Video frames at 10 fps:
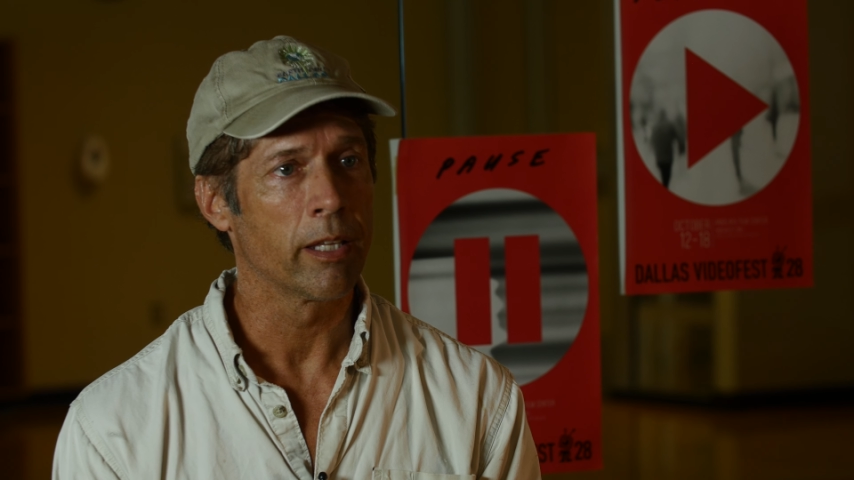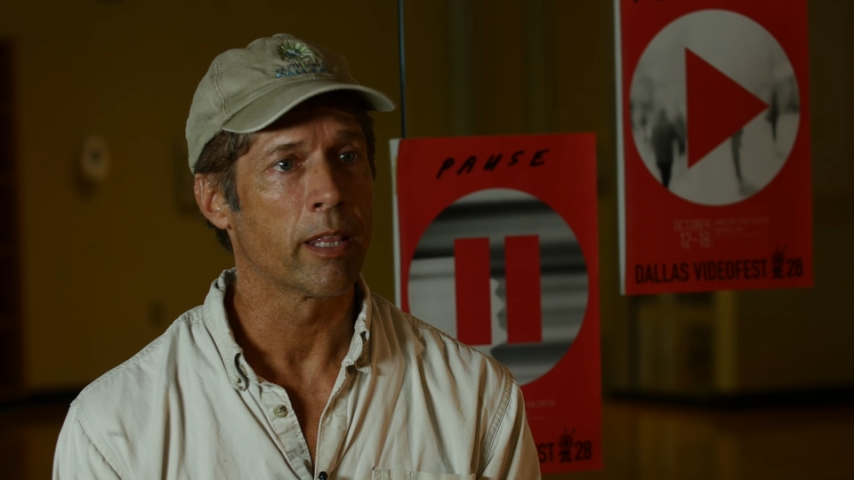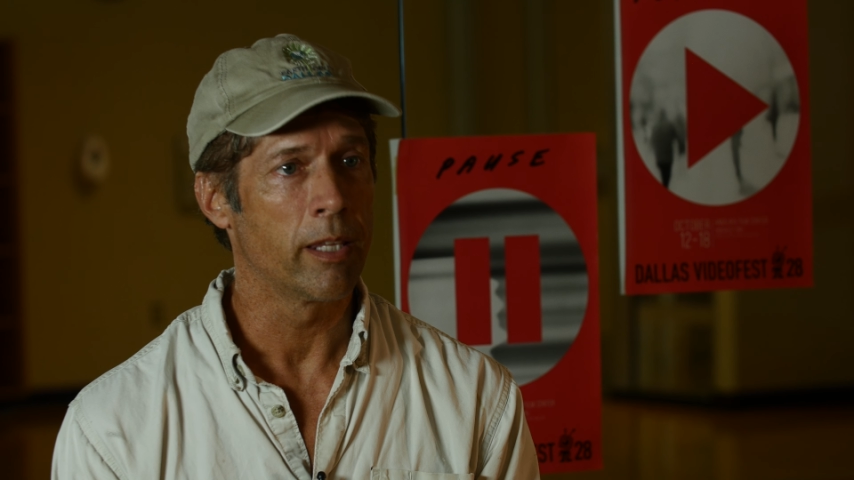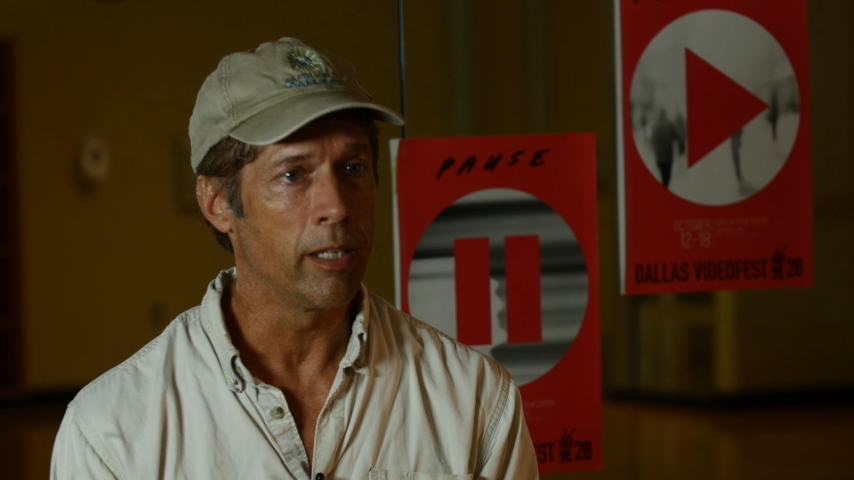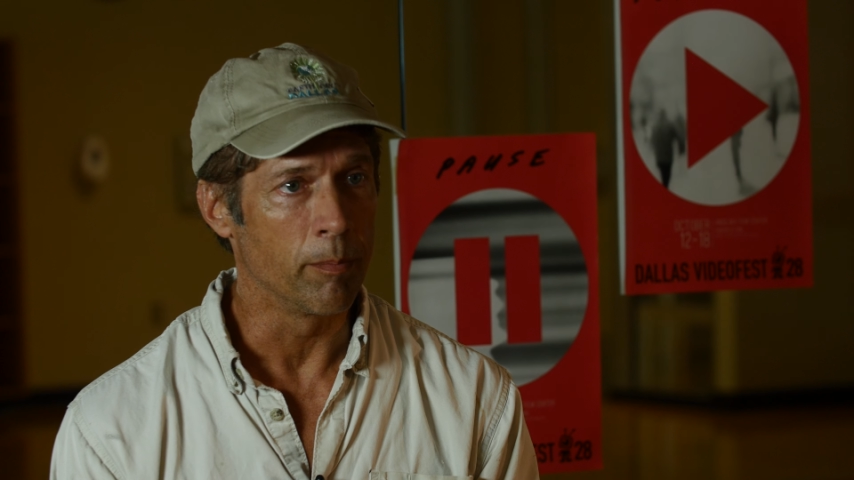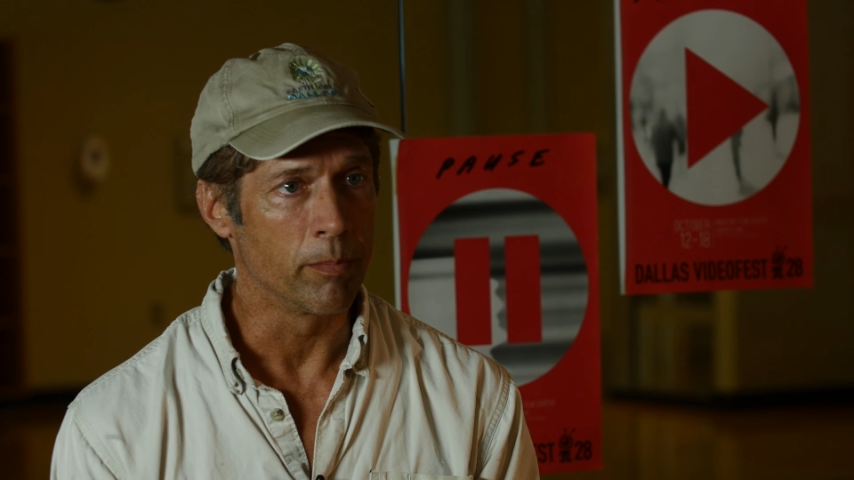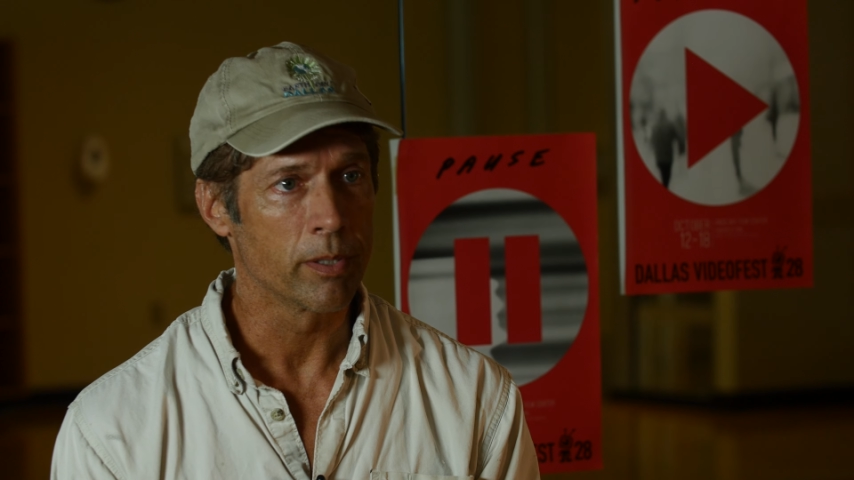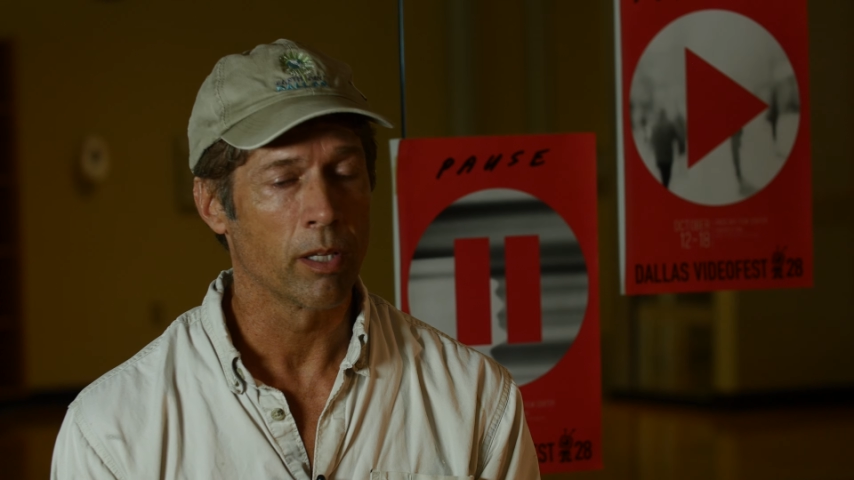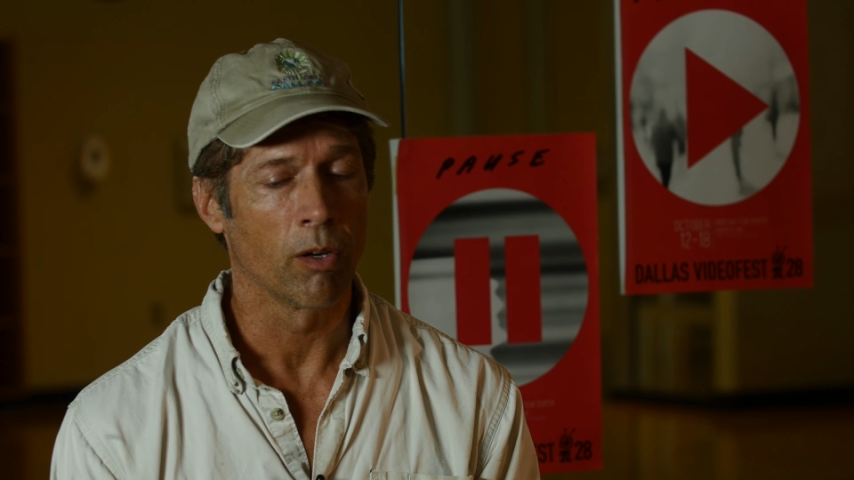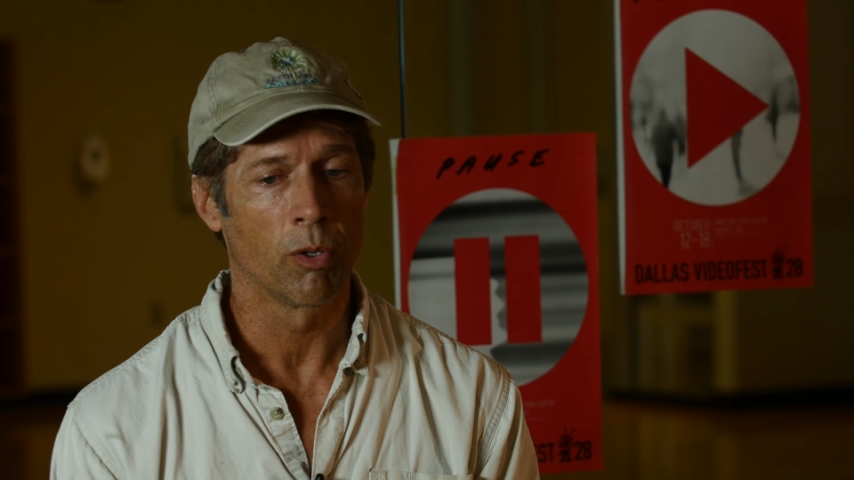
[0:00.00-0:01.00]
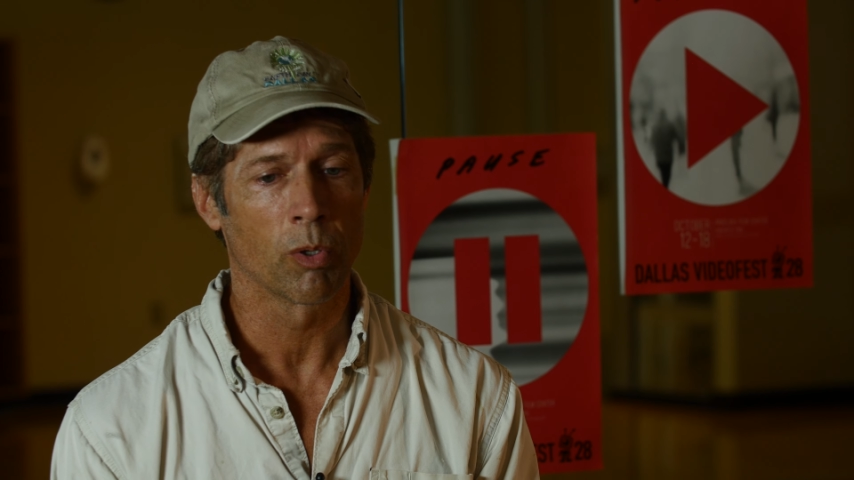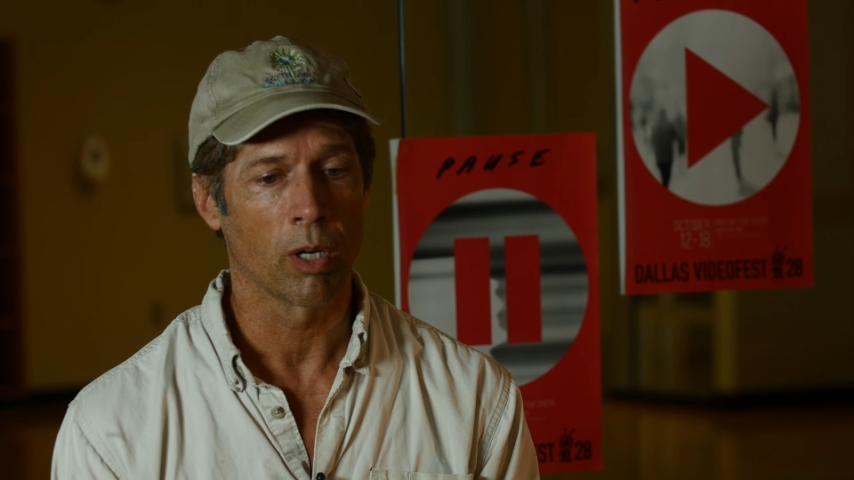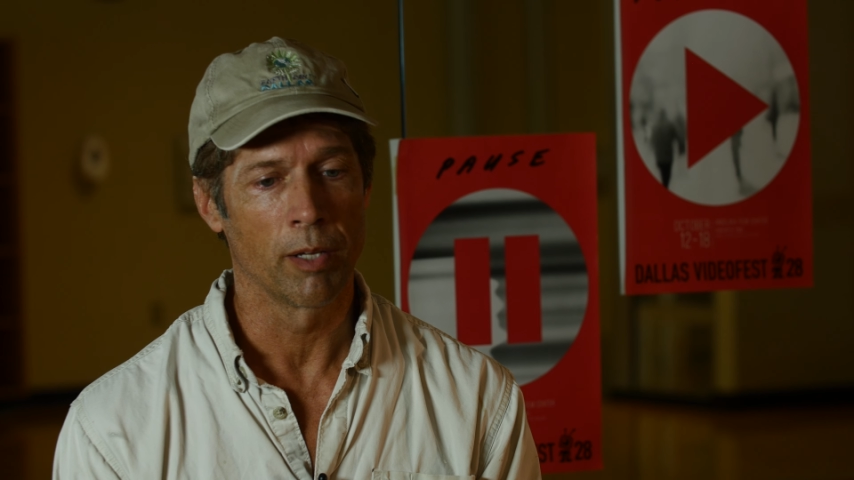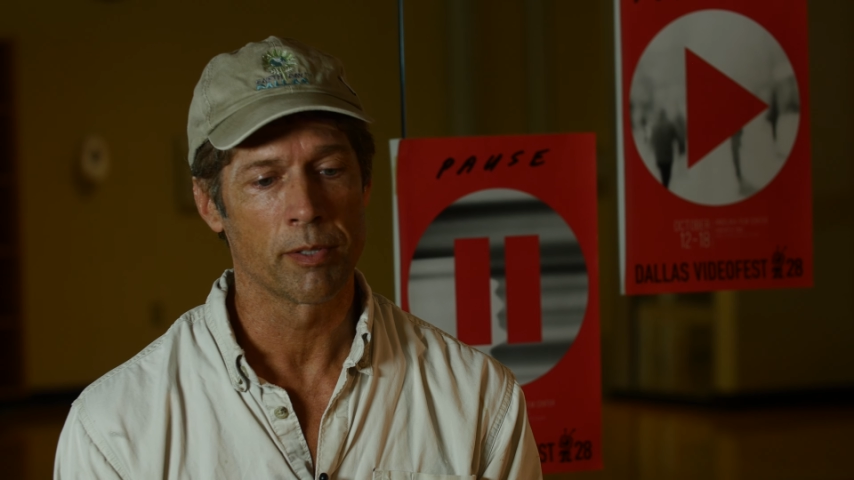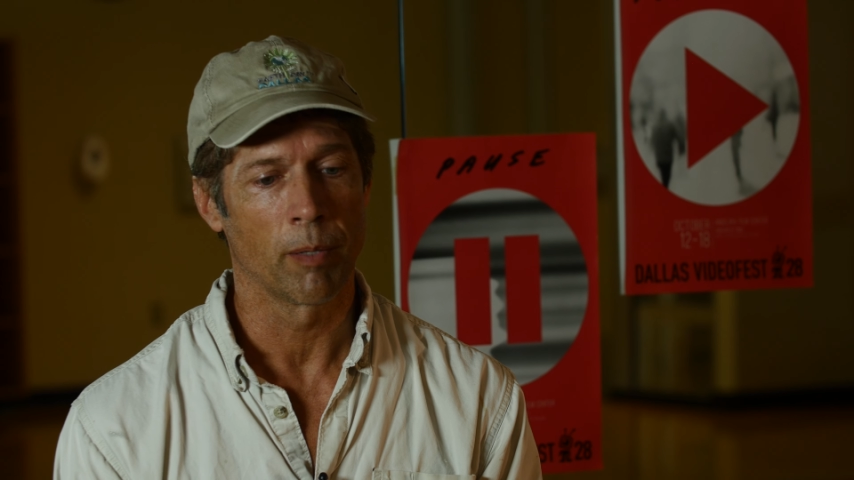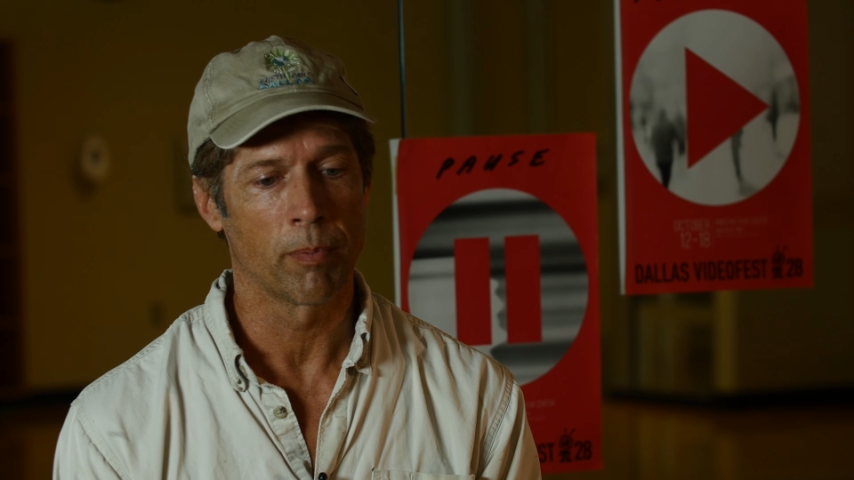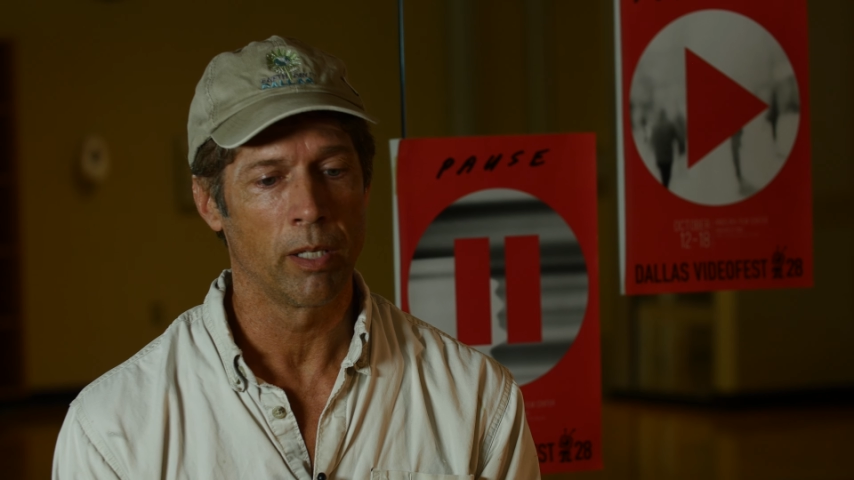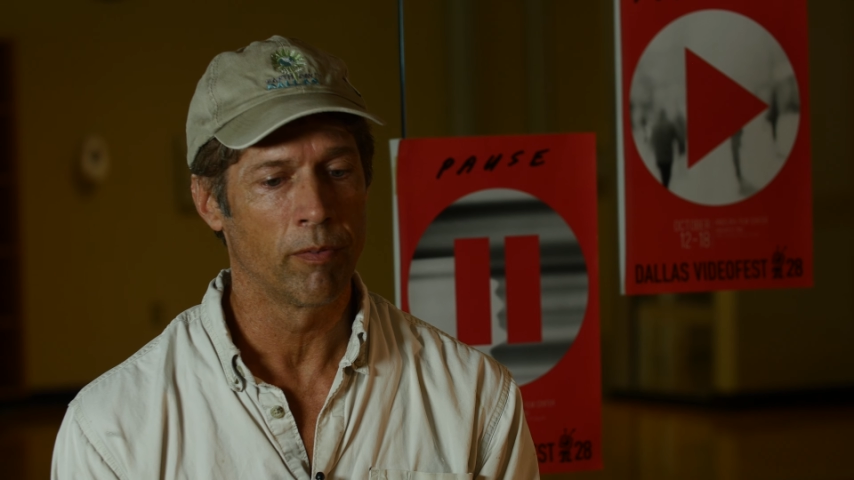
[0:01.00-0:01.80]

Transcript: The themes, the whole concept,